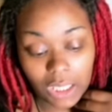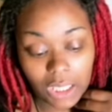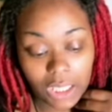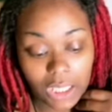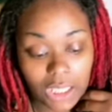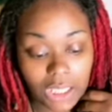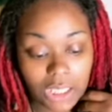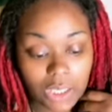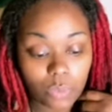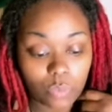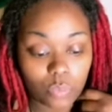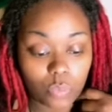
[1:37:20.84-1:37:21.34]

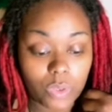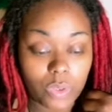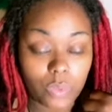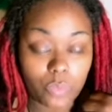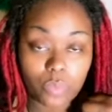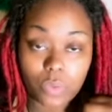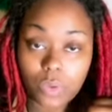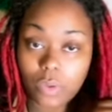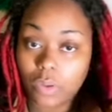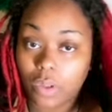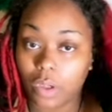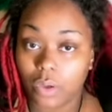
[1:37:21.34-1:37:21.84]
And
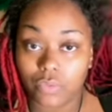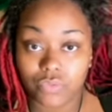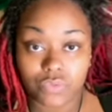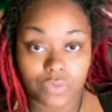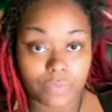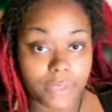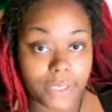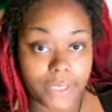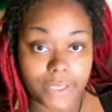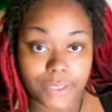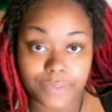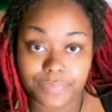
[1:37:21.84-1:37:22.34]
we will go
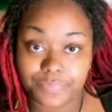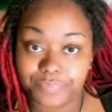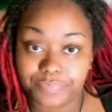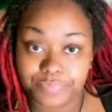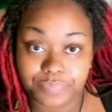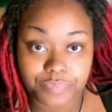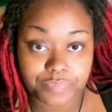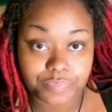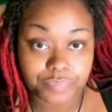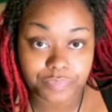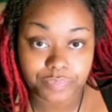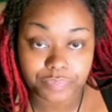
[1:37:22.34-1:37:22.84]
from there.
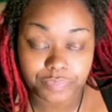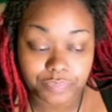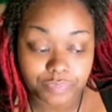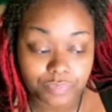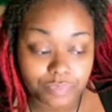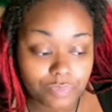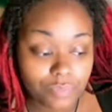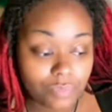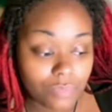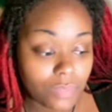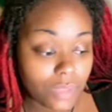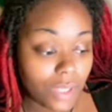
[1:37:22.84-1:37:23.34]

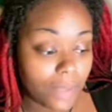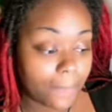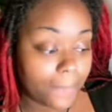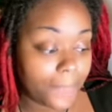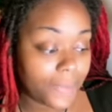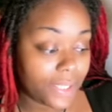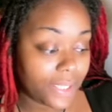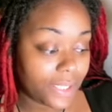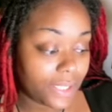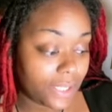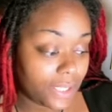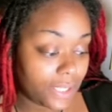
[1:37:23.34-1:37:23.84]

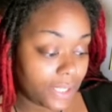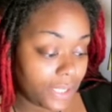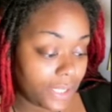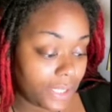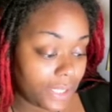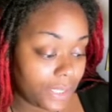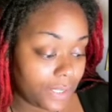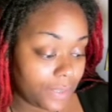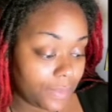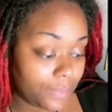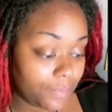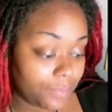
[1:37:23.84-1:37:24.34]
But,
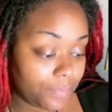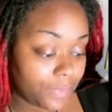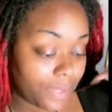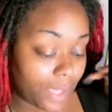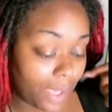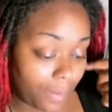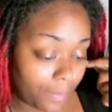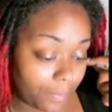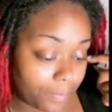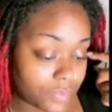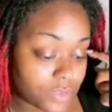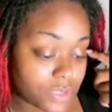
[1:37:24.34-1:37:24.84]

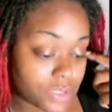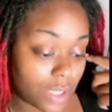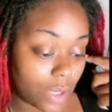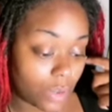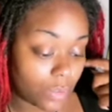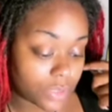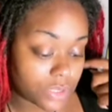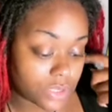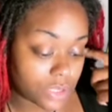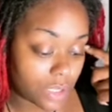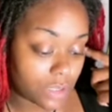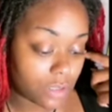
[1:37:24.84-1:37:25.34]
yeah.
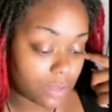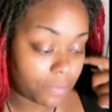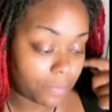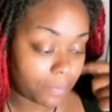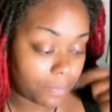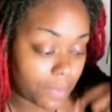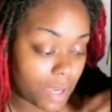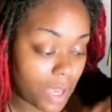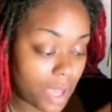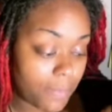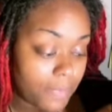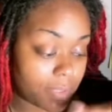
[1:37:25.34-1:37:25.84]
So it's going
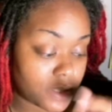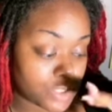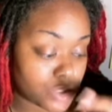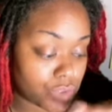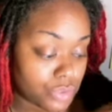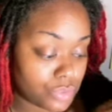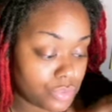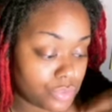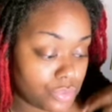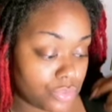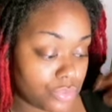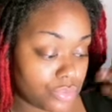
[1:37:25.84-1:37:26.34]
to come
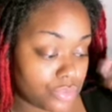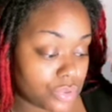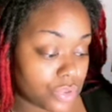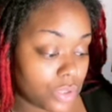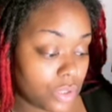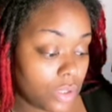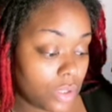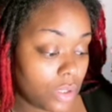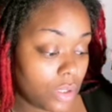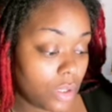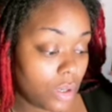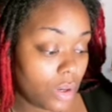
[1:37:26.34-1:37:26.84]
in
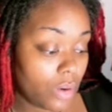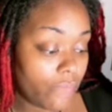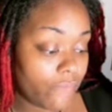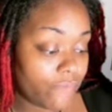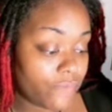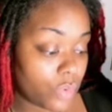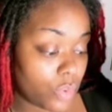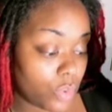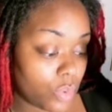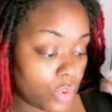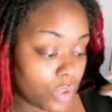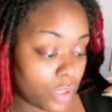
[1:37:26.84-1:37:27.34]
2s,
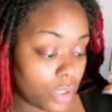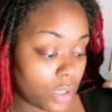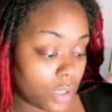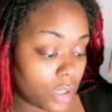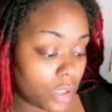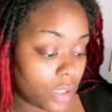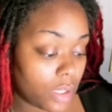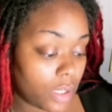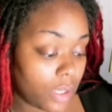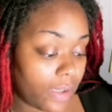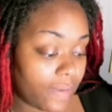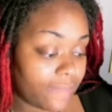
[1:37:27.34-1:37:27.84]

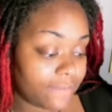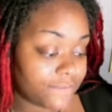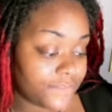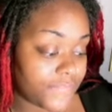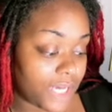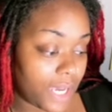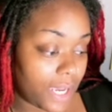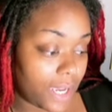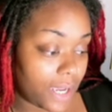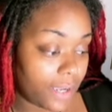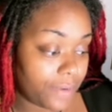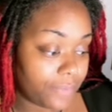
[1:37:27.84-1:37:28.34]
4,
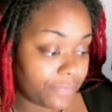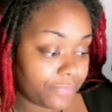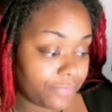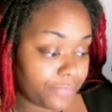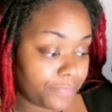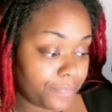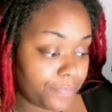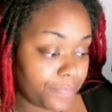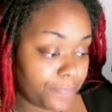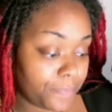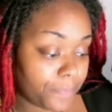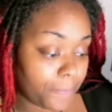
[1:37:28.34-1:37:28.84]
and 5.
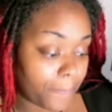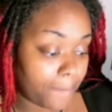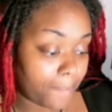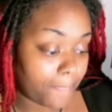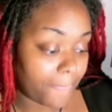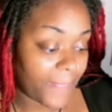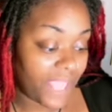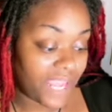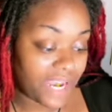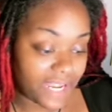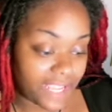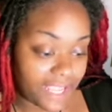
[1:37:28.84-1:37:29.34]

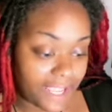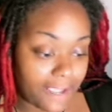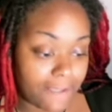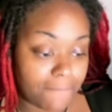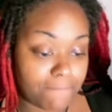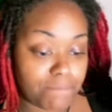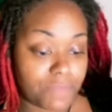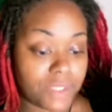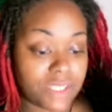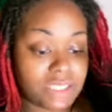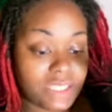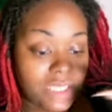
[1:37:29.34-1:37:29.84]
And
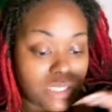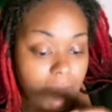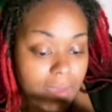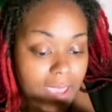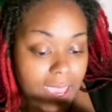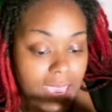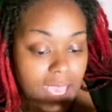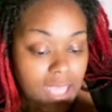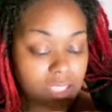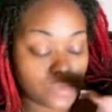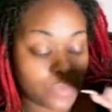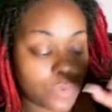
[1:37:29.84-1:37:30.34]
again, the
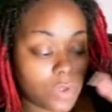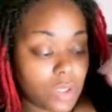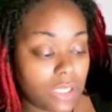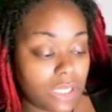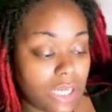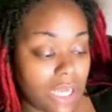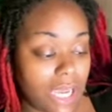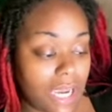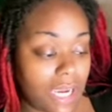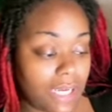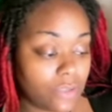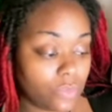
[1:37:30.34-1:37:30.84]
tea bags
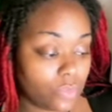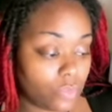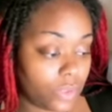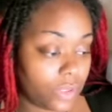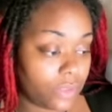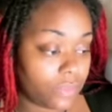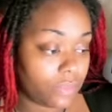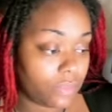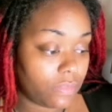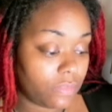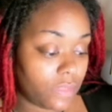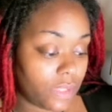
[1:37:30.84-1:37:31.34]
will
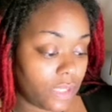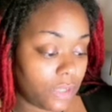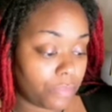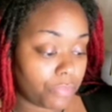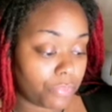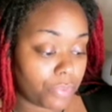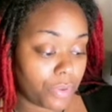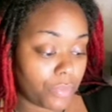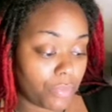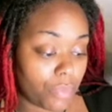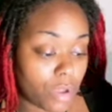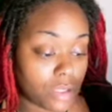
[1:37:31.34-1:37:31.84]
align with
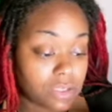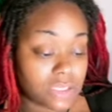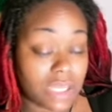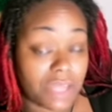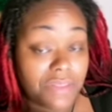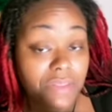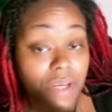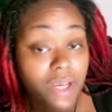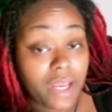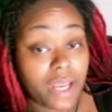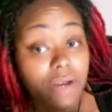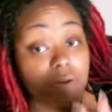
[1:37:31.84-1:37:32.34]
the
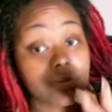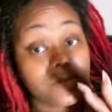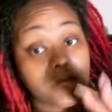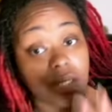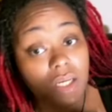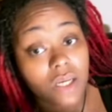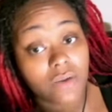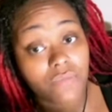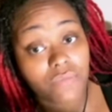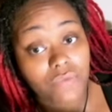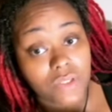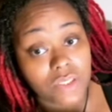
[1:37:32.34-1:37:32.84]
pre-rolls. Now,
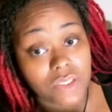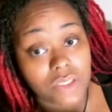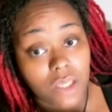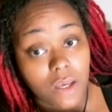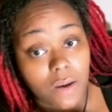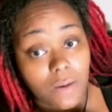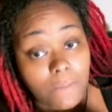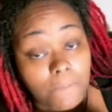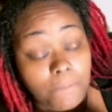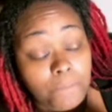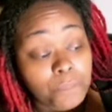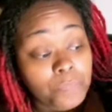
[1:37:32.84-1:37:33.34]
here's the
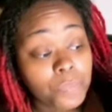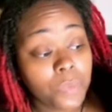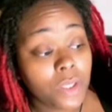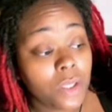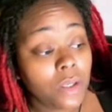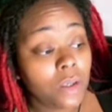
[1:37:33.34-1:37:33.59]
difference, though.